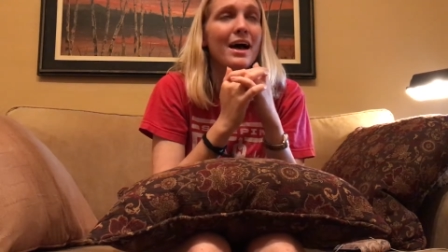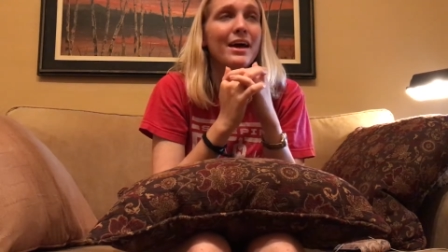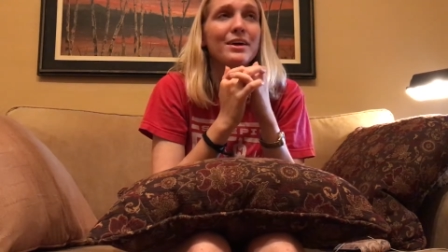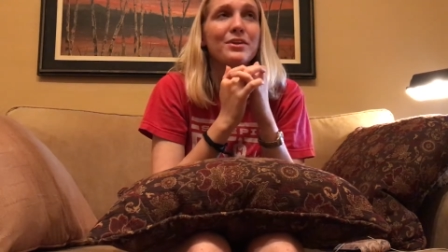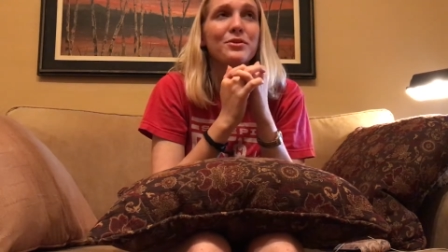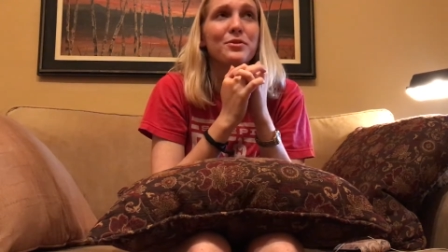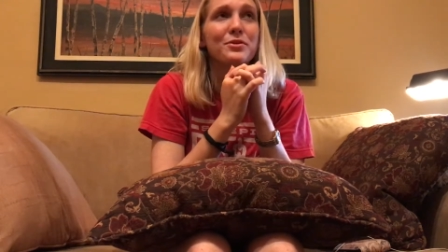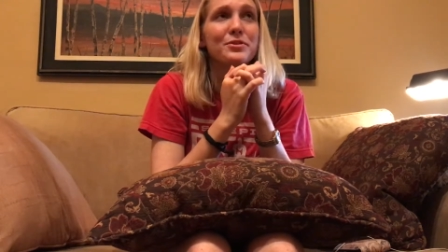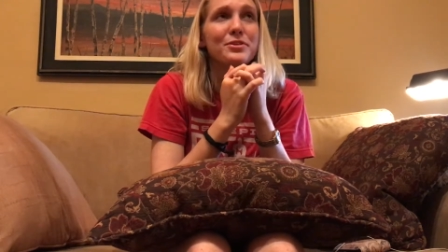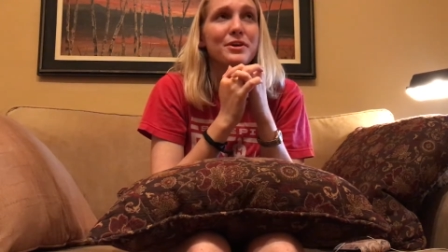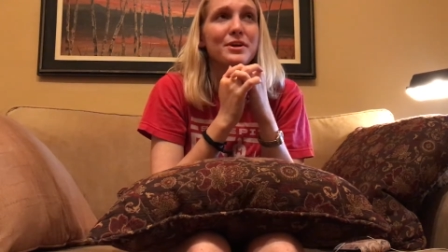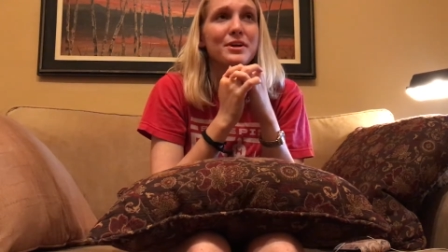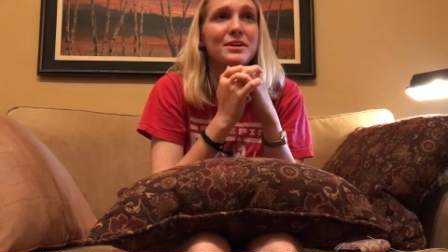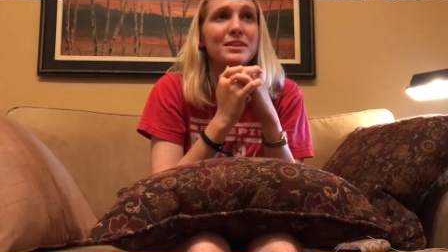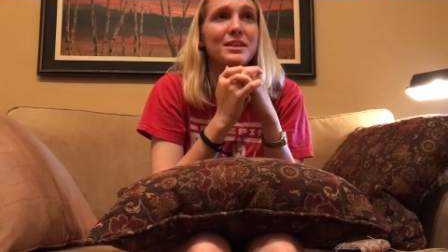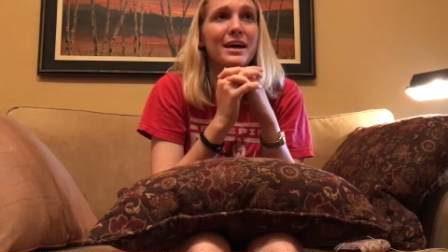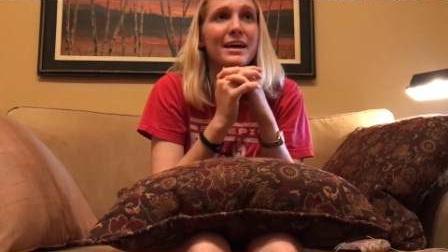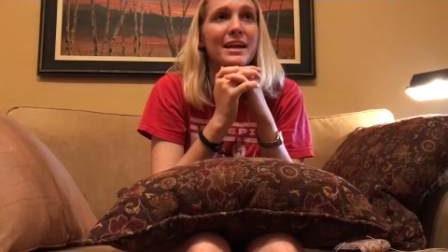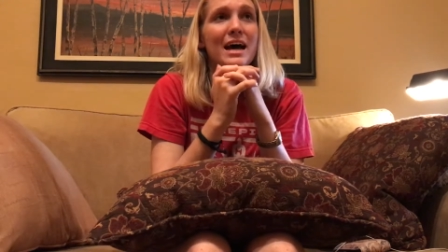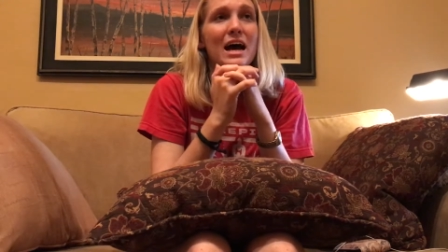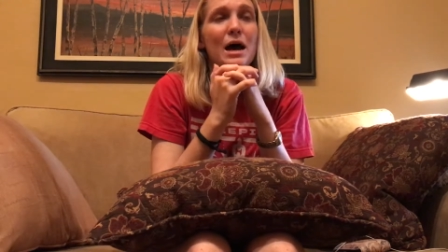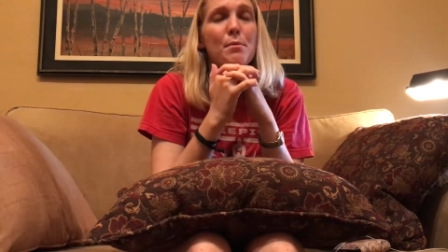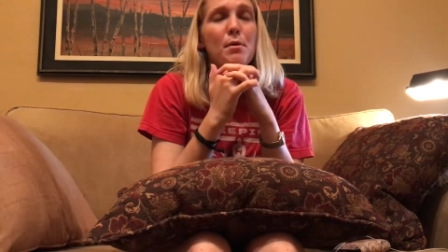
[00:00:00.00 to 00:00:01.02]
In North
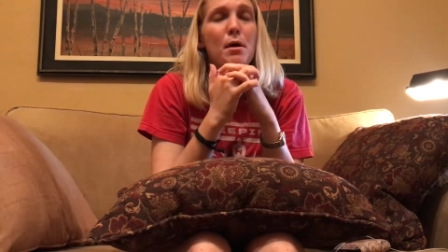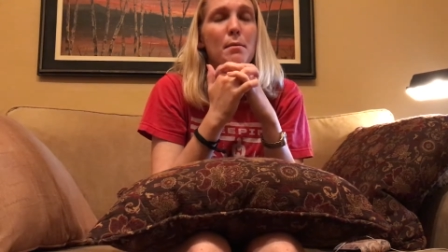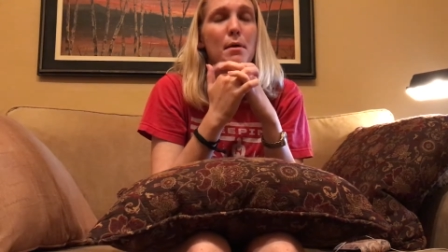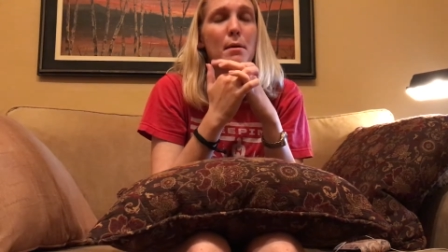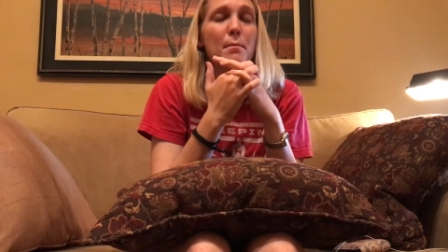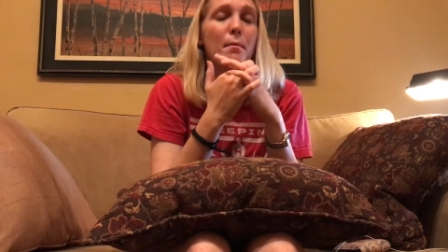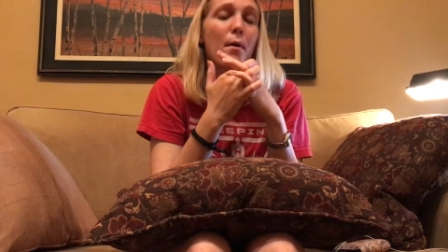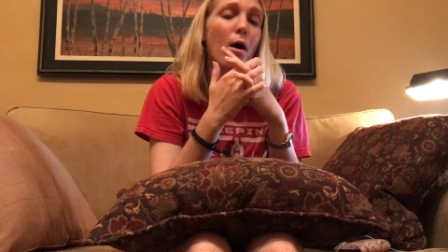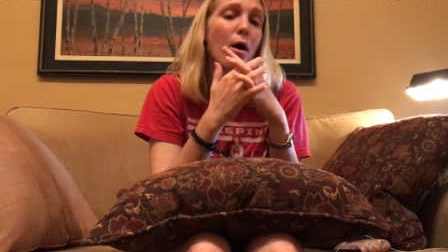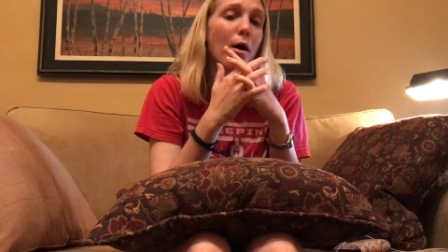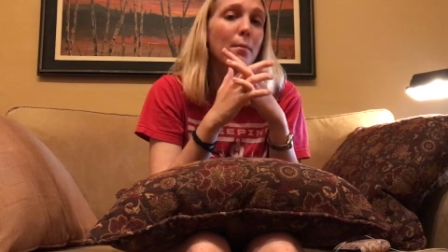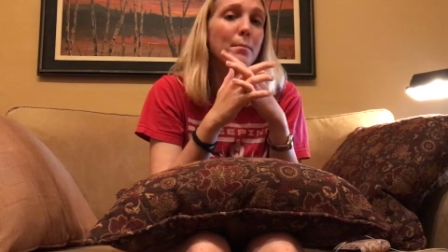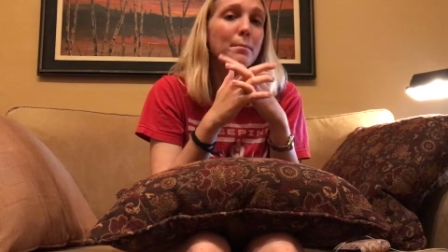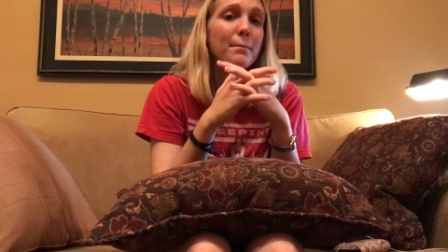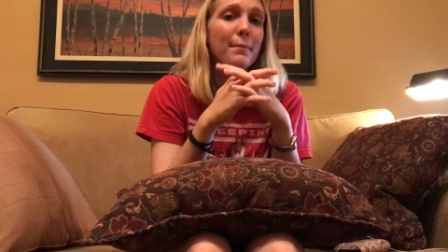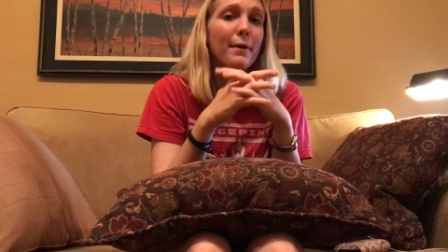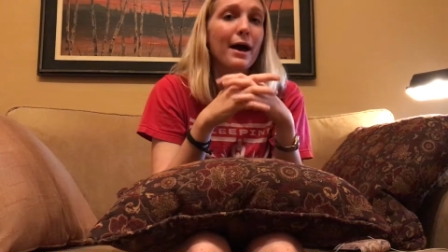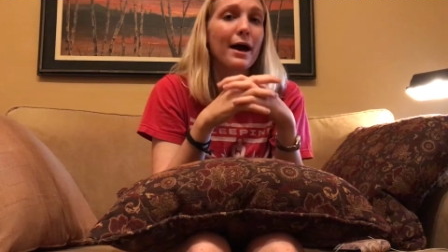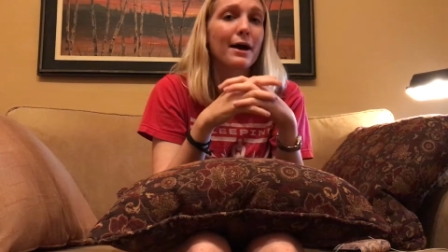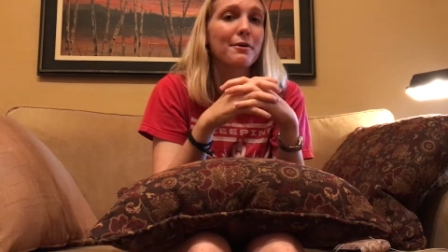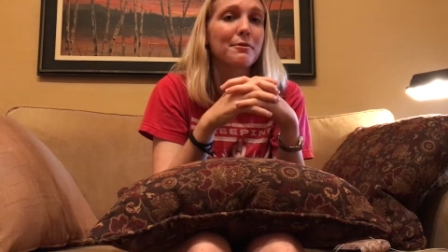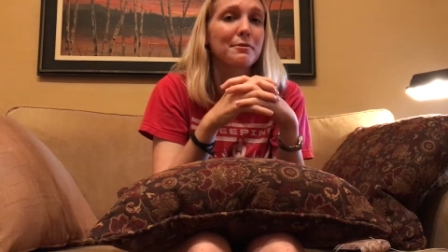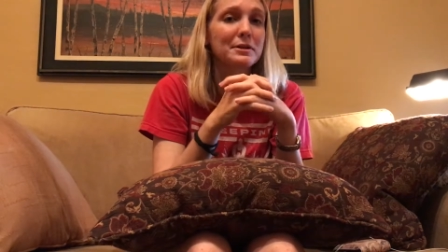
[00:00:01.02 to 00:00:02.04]
Carolina, I met my mom
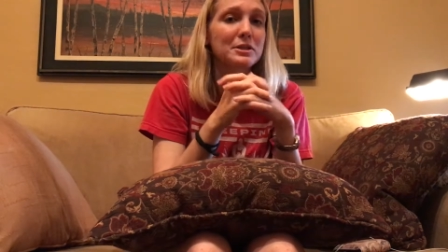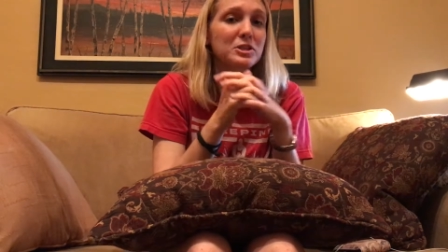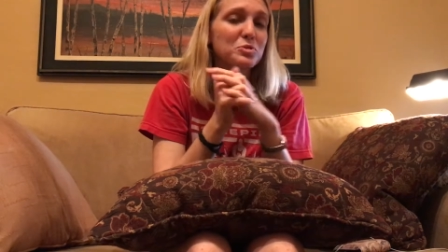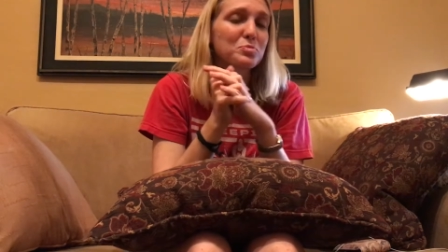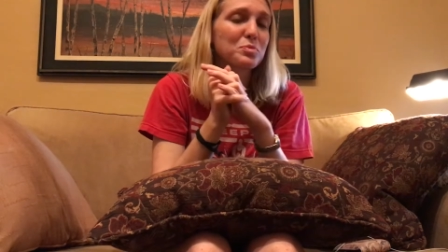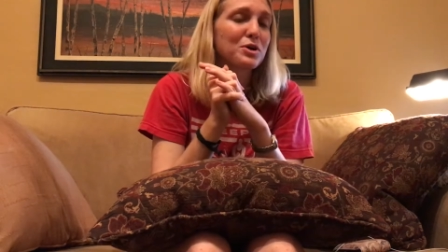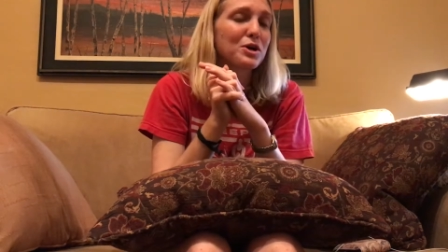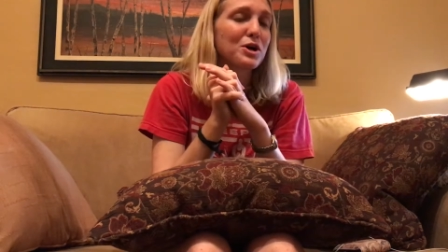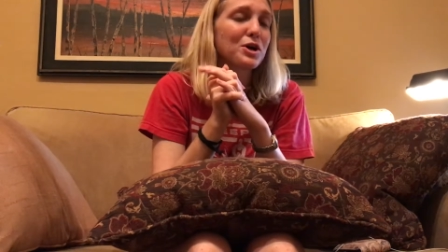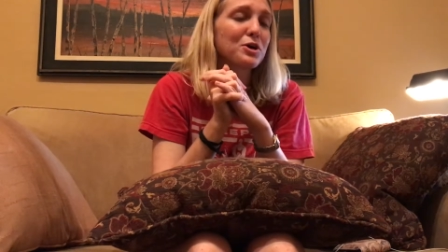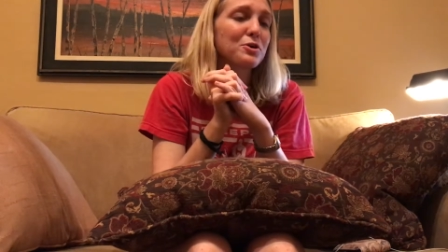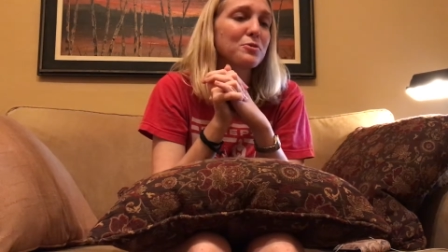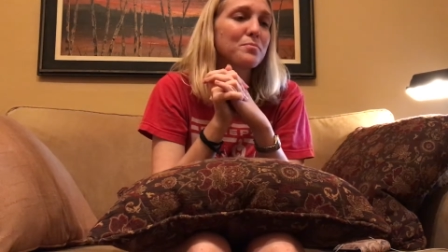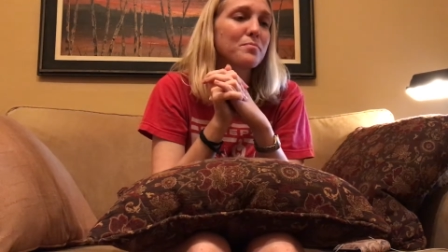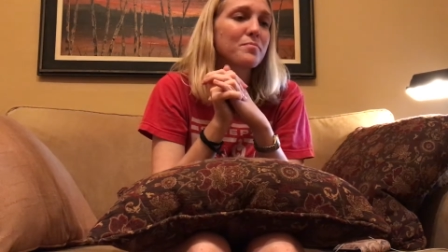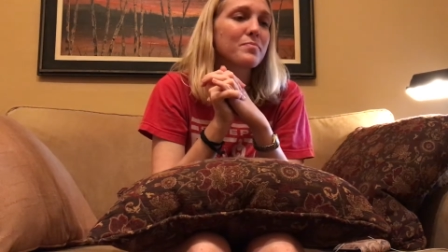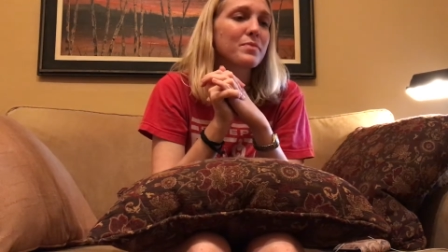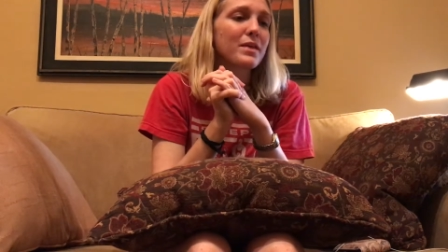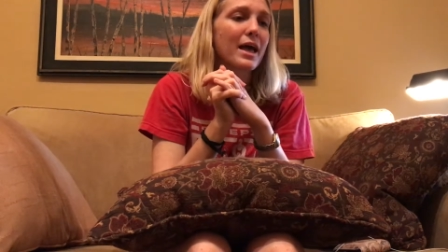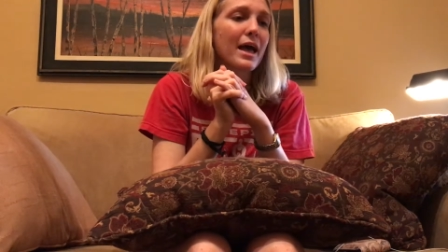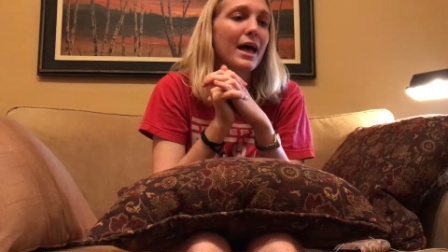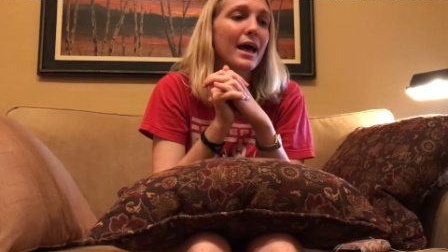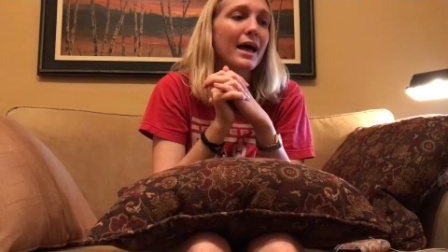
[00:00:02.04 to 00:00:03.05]
at Greensboro,
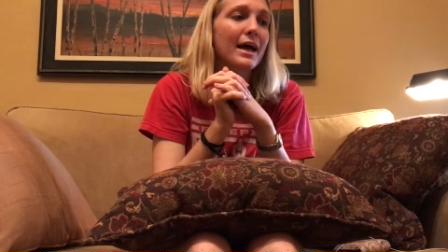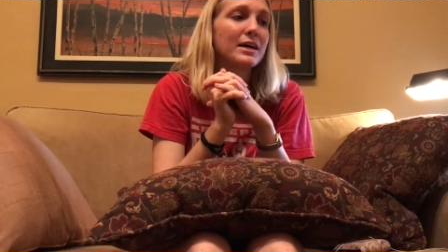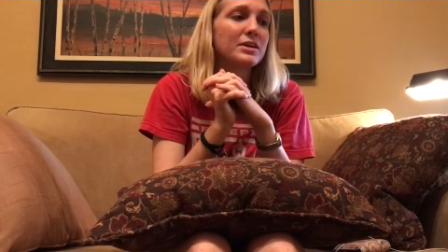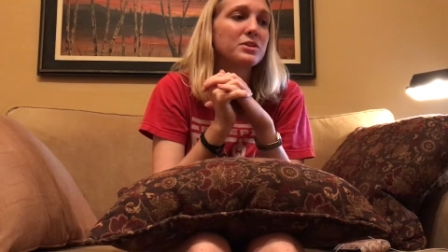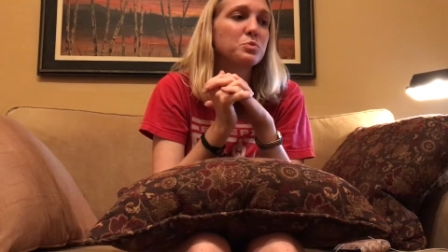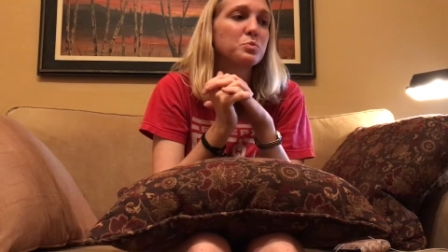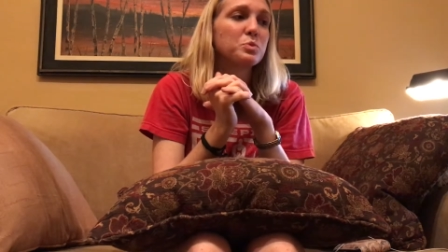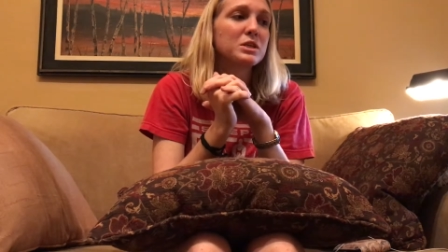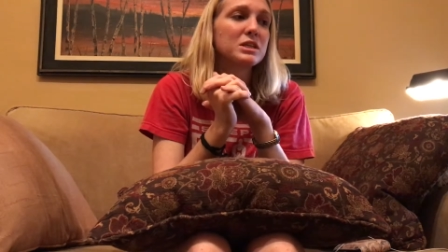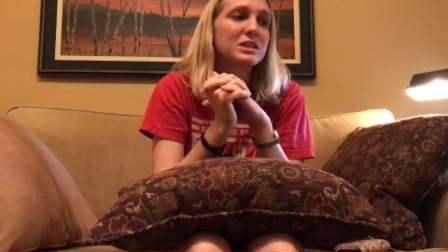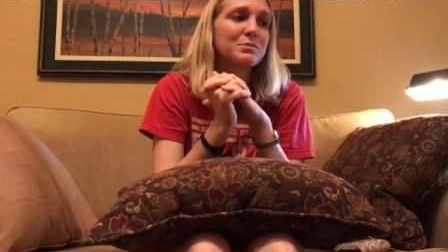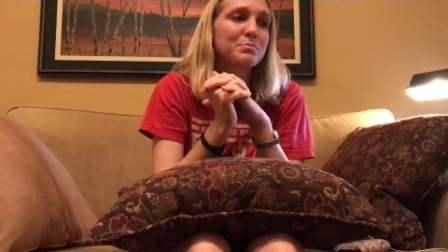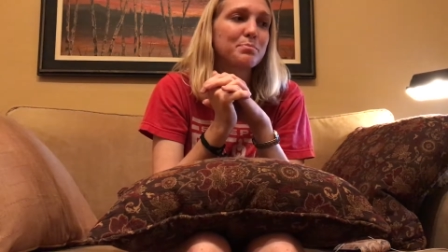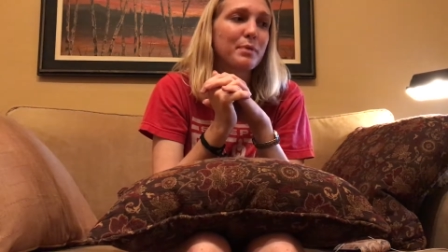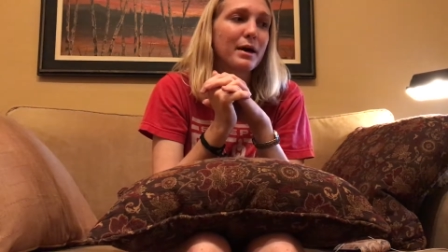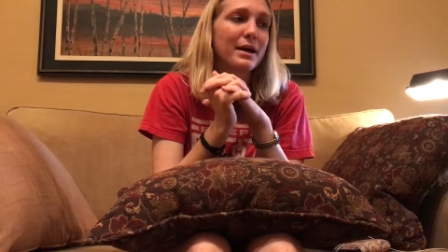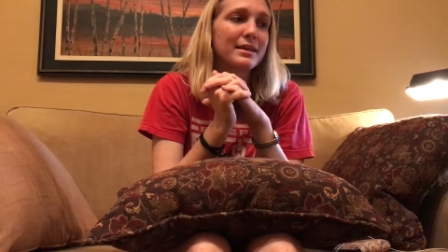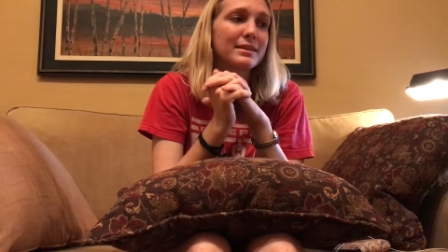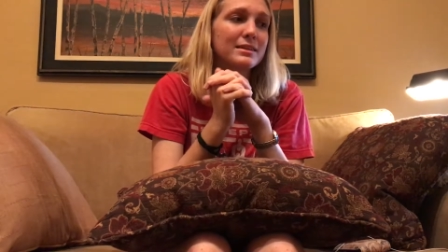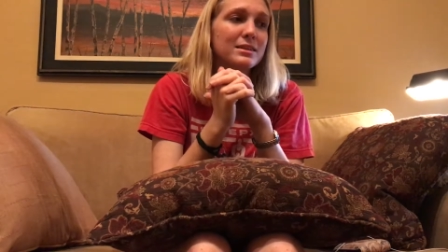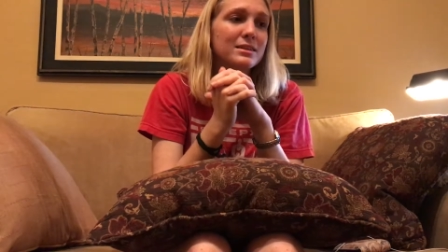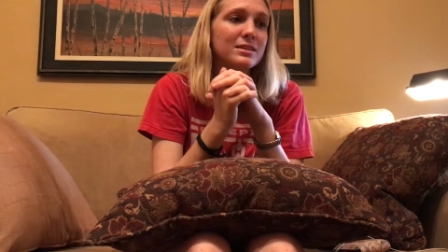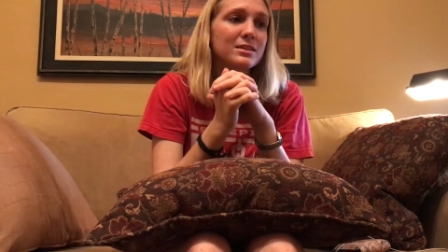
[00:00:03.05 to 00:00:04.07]
and we
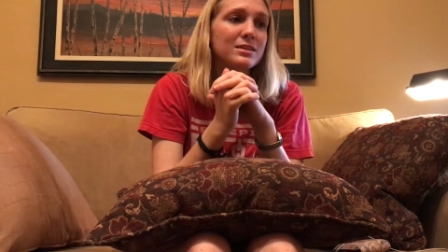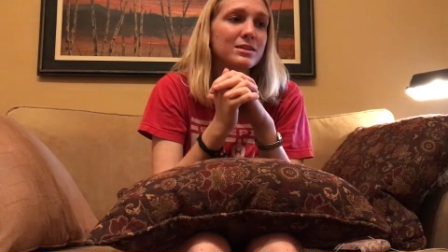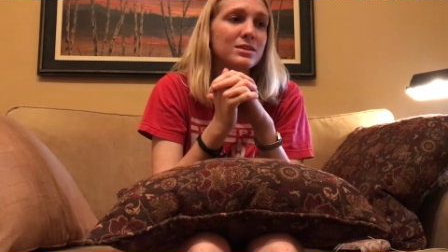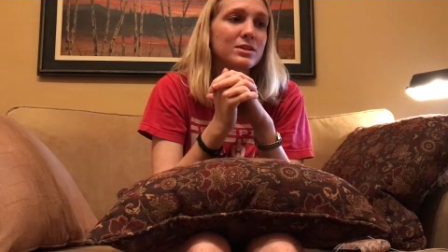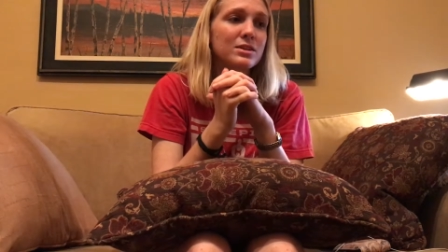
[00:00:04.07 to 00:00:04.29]
spent